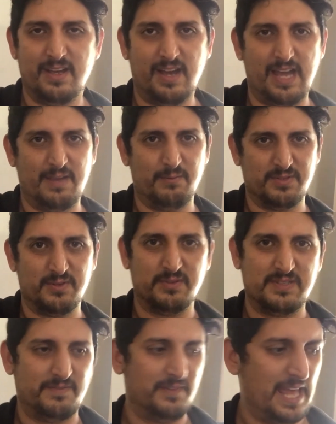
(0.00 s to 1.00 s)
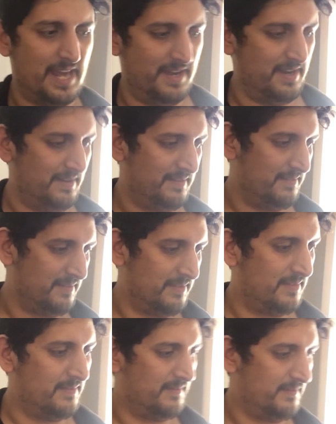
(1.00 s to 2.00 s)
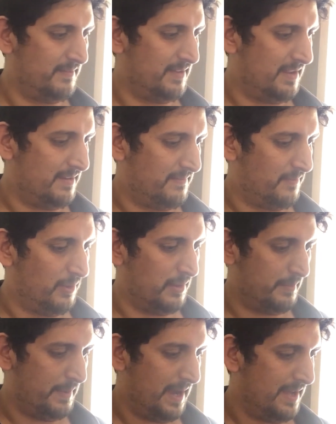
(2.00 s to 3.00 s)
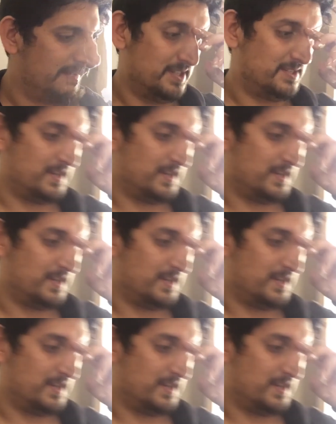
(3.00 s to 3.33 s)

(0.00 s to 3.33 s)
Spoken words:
it was all deflated and it's fallen apart. So